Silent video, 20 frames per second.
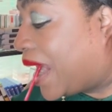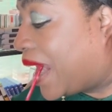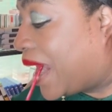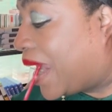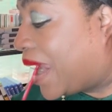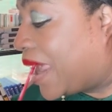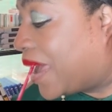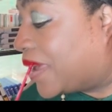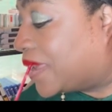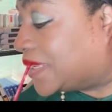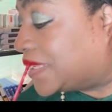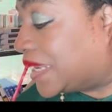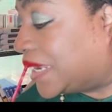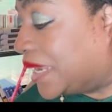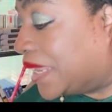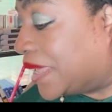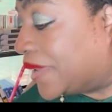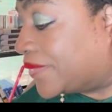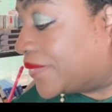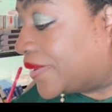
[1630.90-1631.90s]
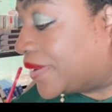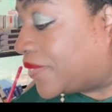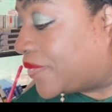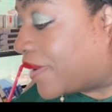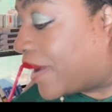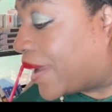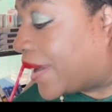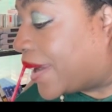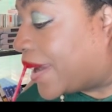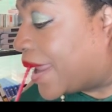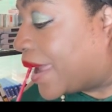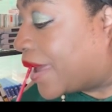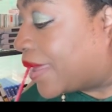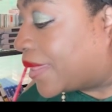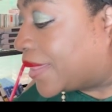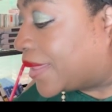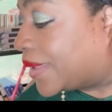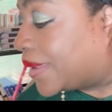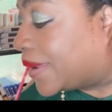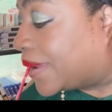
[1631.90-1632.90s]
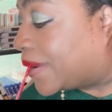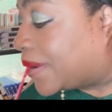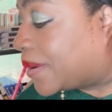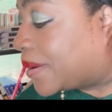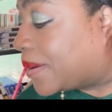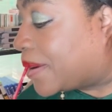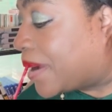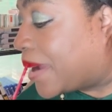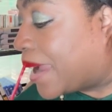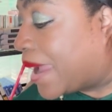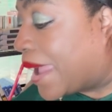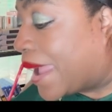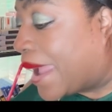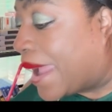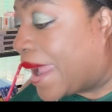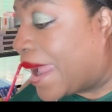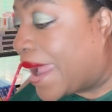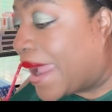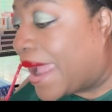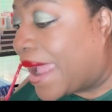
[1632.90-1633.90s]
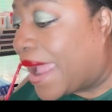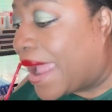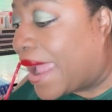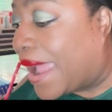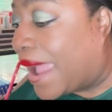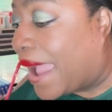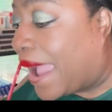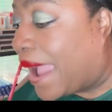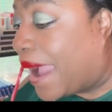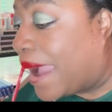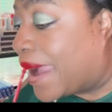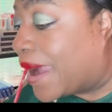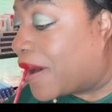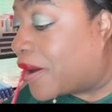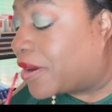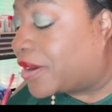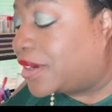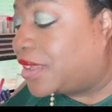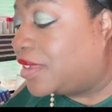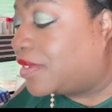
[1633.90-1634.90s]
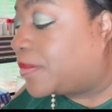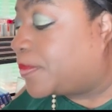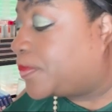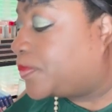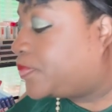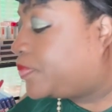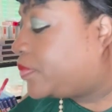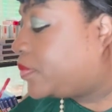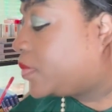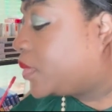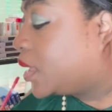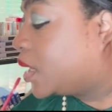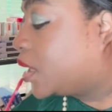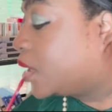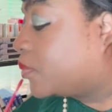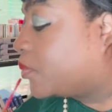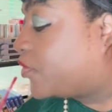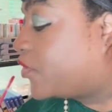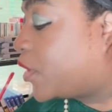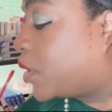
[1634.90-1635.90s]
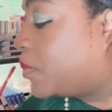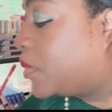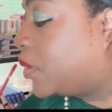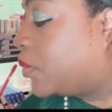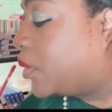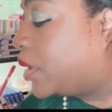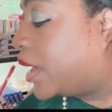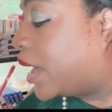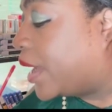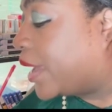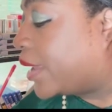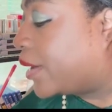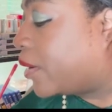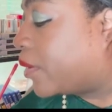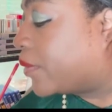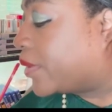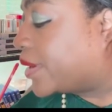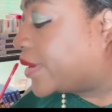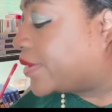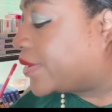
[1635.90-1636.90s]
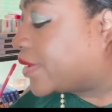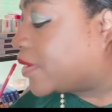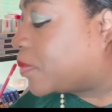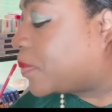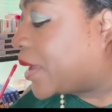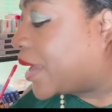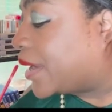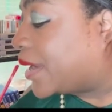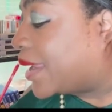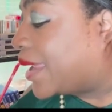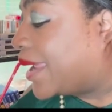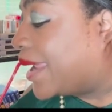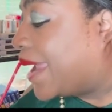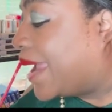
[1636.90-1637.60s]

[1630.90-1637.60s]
It was lovely finding out these, or at least confirming what I had already suspected.